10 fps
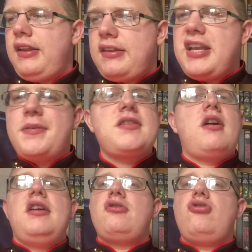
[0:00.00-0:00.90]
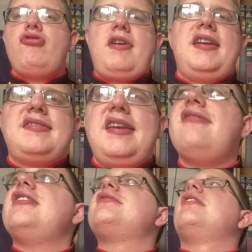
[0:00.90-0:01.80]
Deep Space Nine is a great
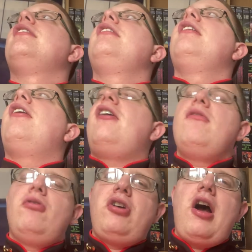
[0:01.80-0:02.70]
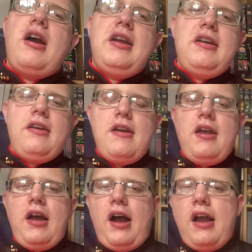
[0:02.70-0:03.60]
series. I wouldn't
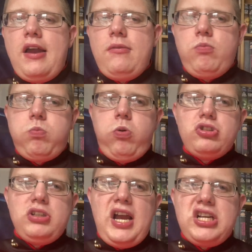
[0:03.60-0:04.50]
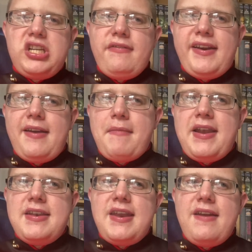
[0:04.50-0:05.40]
actually
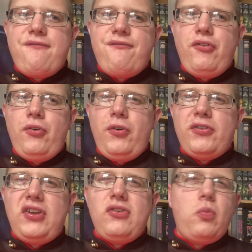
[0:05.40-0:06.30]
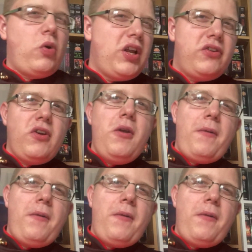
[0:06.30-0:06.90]
recommend it for season 1 and 2.